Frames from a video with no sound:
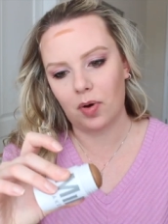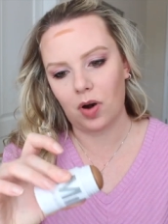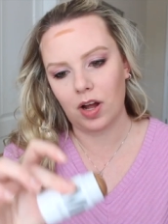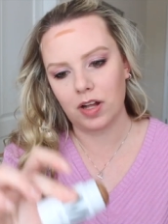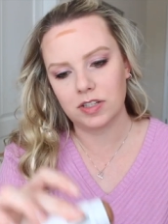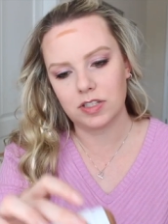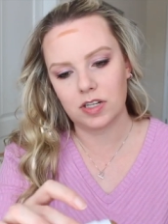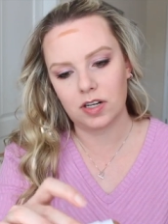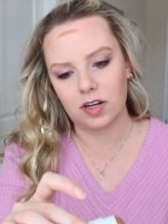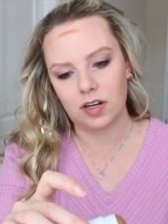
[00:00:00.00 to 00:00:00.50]

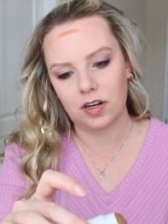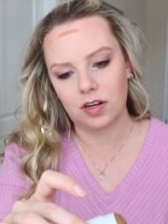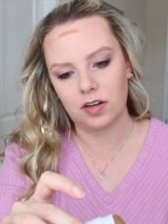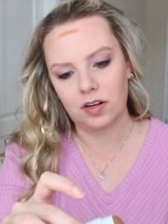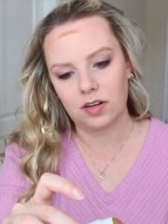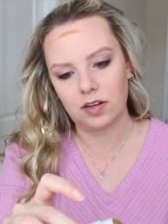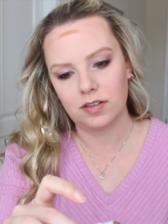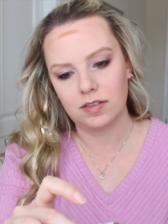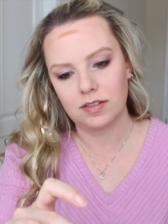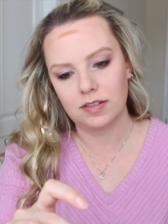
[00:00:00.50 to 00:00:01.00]

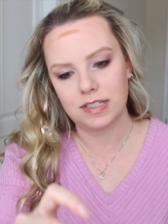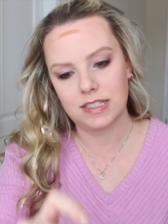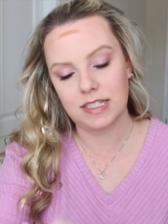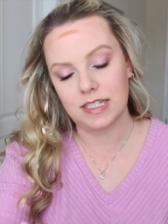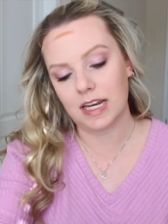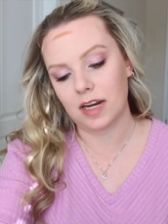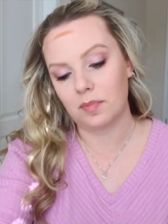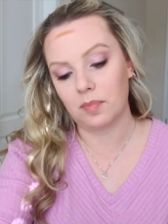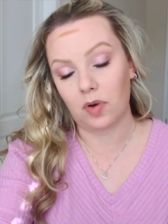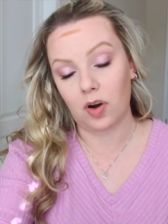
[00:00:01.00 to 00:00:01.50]
Bronzer,
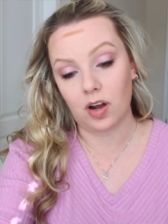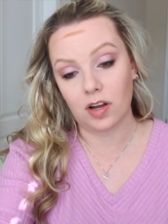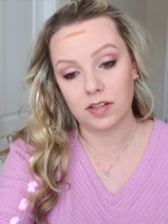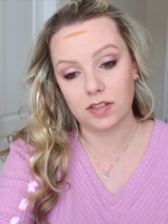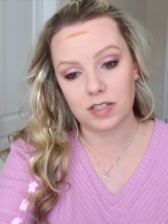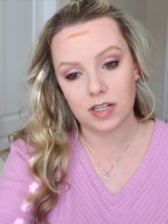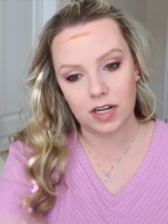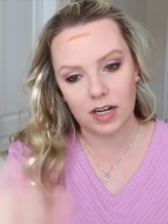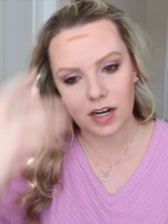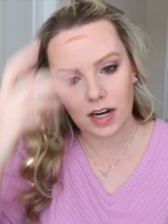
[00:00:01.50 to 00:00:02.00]
Stick
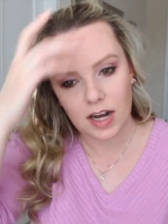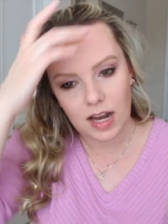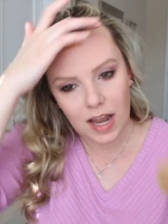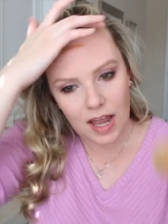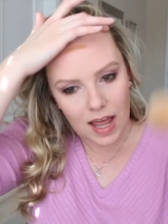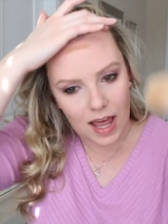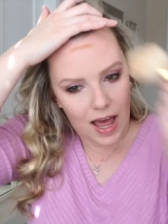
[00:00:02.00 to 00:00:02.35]
Bronzer.